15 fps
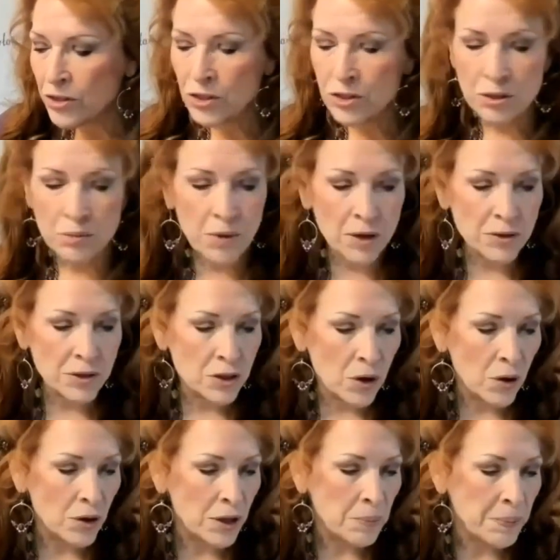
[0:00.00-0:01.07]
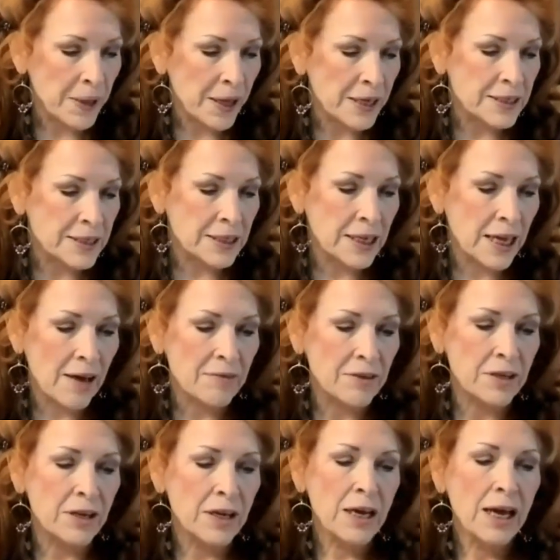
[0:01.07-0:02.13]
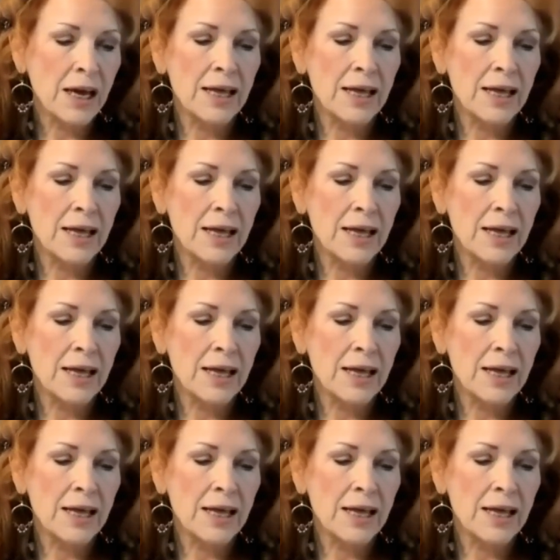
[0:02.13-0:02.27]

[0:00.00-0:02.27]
to the most holy place in heaven